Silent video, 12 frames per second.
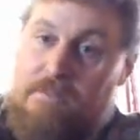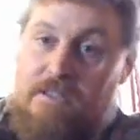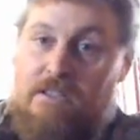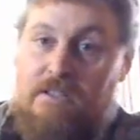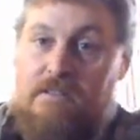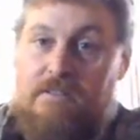
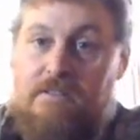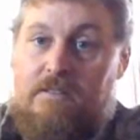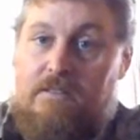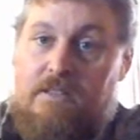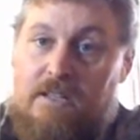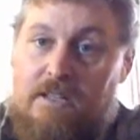in the
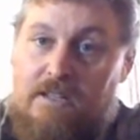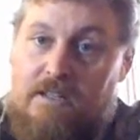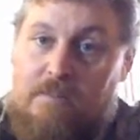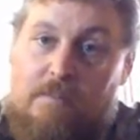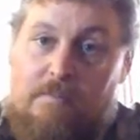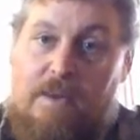
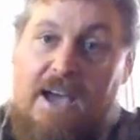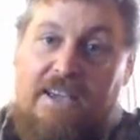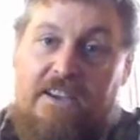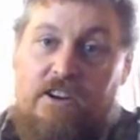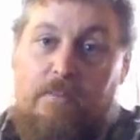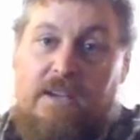back
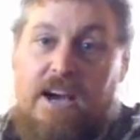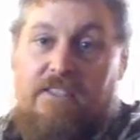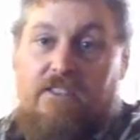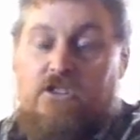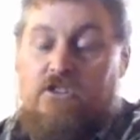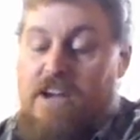here
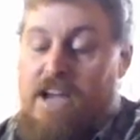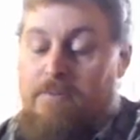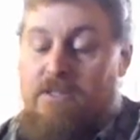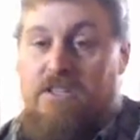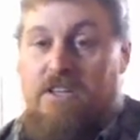behind the straps,